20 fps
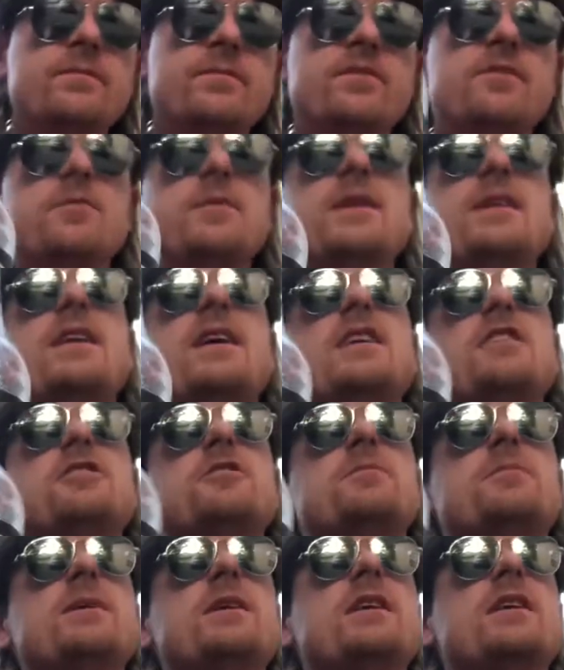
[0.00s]
It's been nice
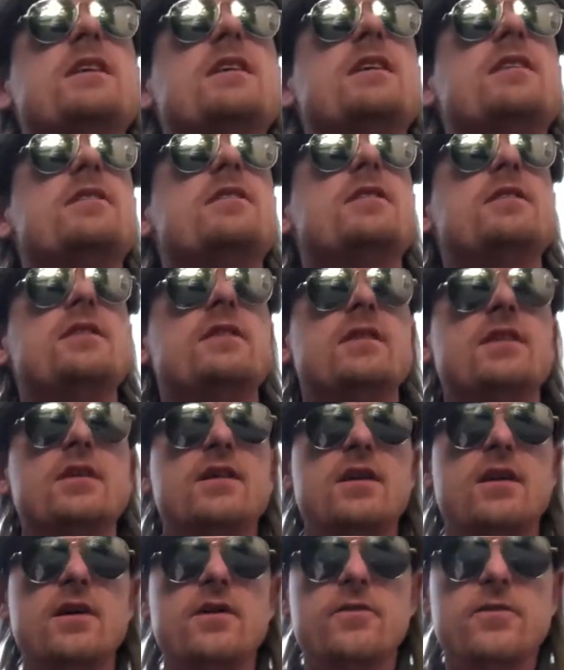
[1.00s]
spending another
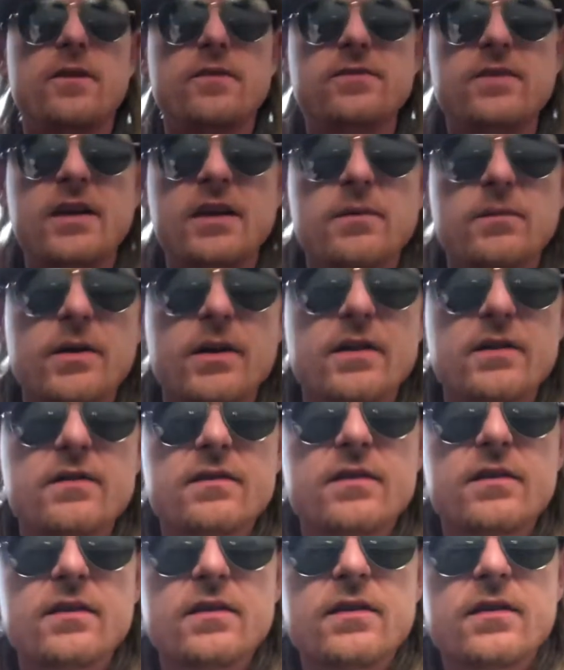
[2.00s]
15
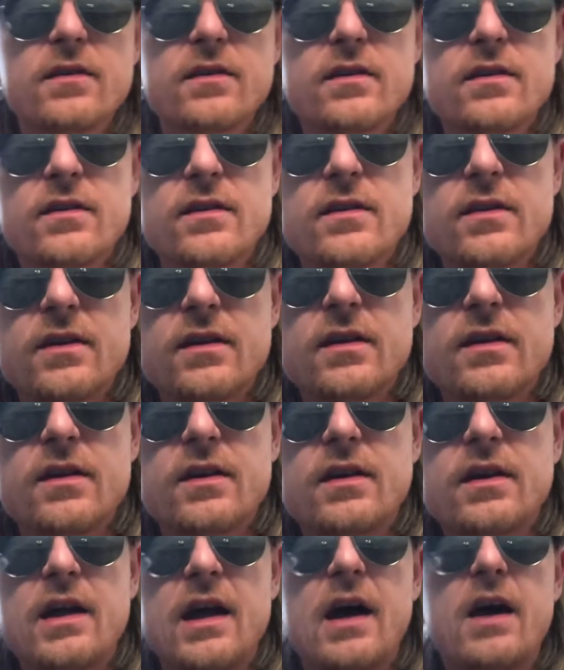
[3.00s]
minutes
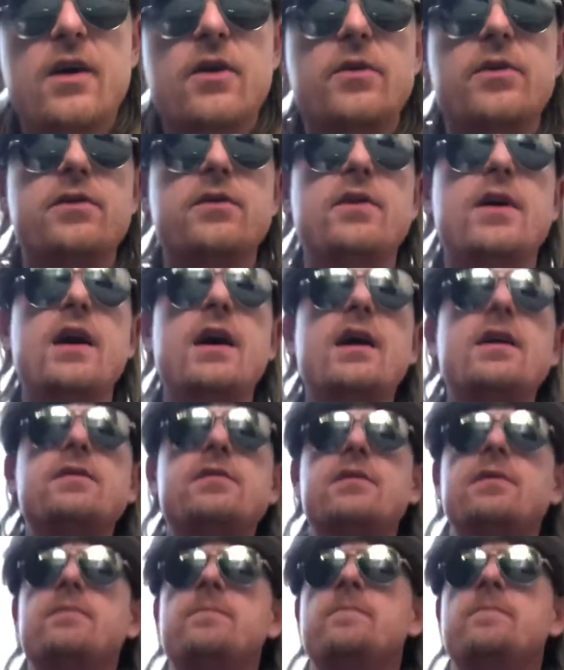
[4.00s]
out here with you guys.